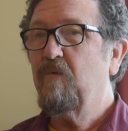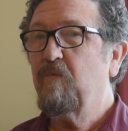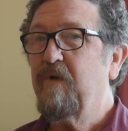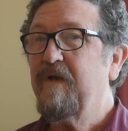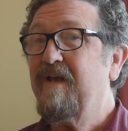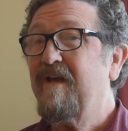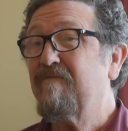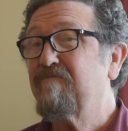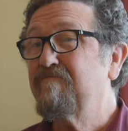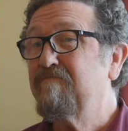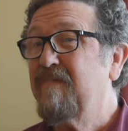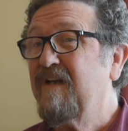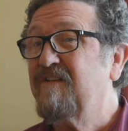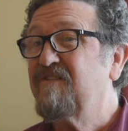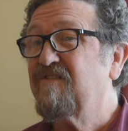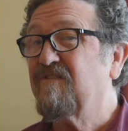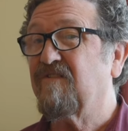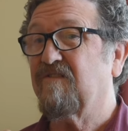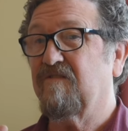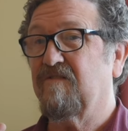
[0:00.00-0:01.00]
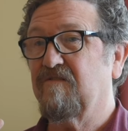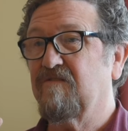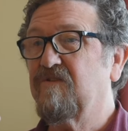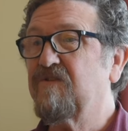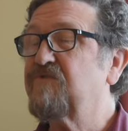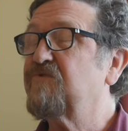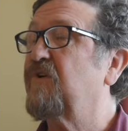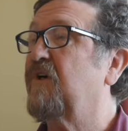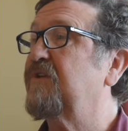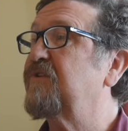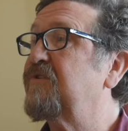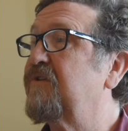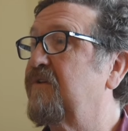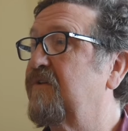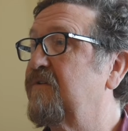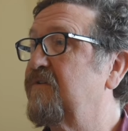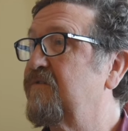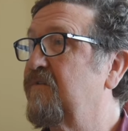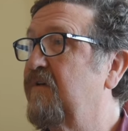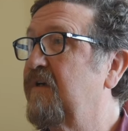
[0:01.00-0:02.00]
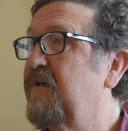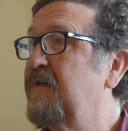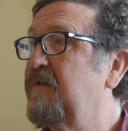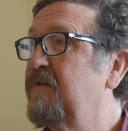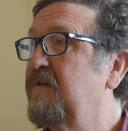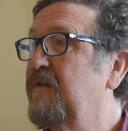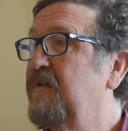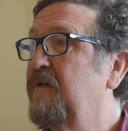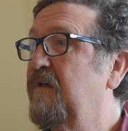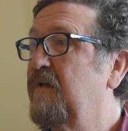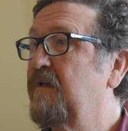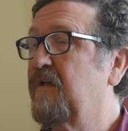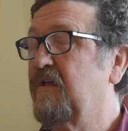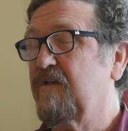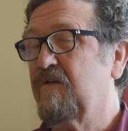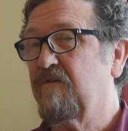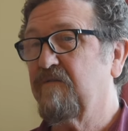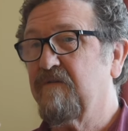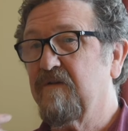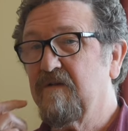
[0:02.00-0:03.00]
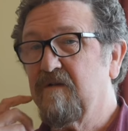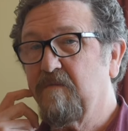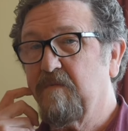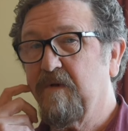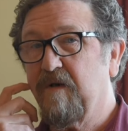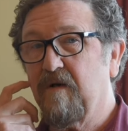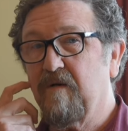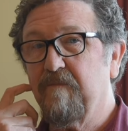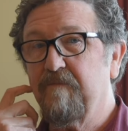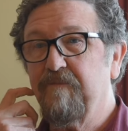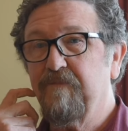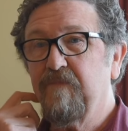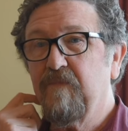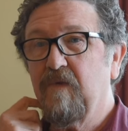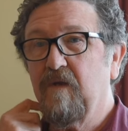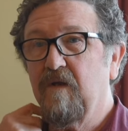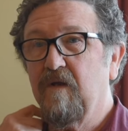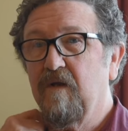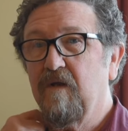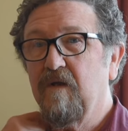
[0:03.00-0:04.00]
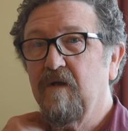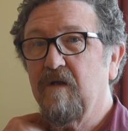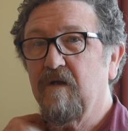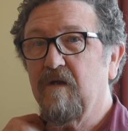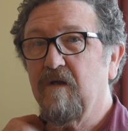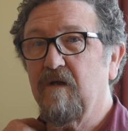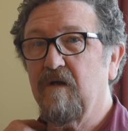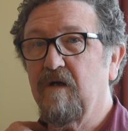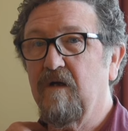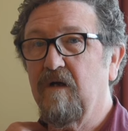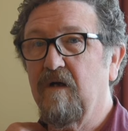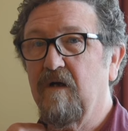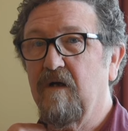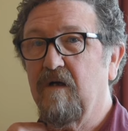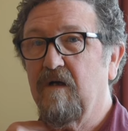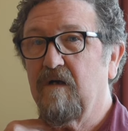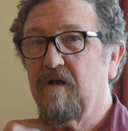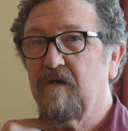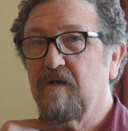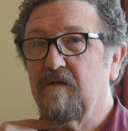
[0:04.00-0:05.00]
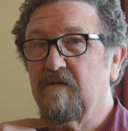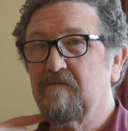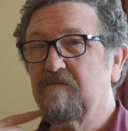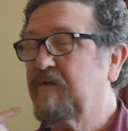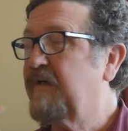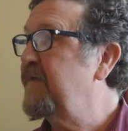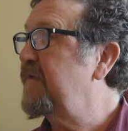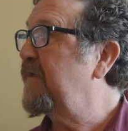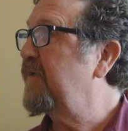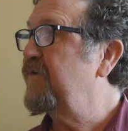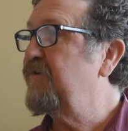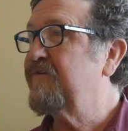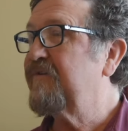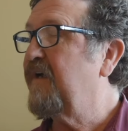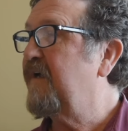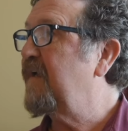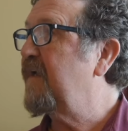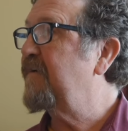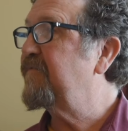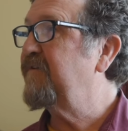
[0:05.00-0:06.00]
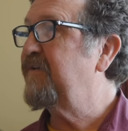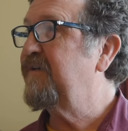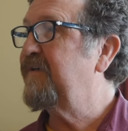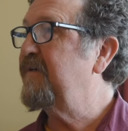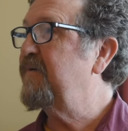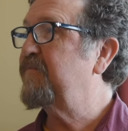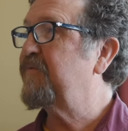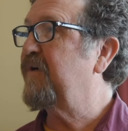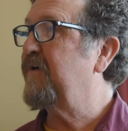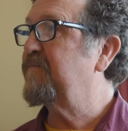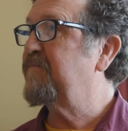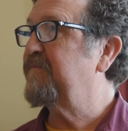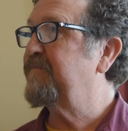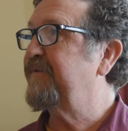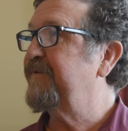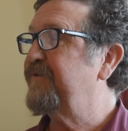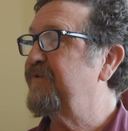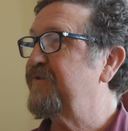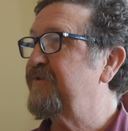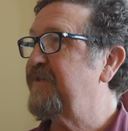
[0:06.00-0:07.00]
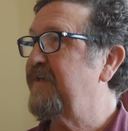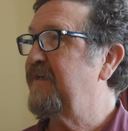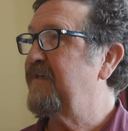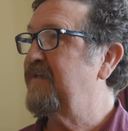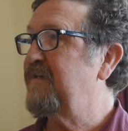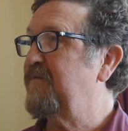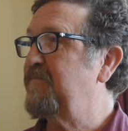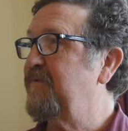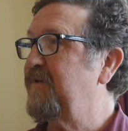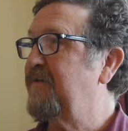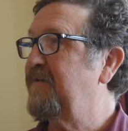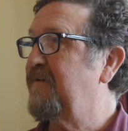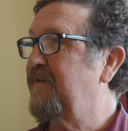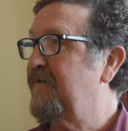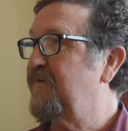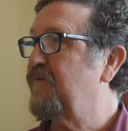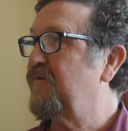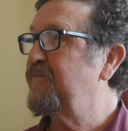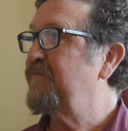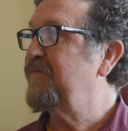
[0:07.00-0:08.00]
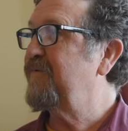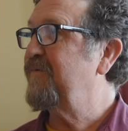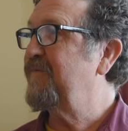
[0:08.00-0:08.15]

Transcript: We have mental structures, right? Like you think about, right now you're not having any problem understanding me, I hope.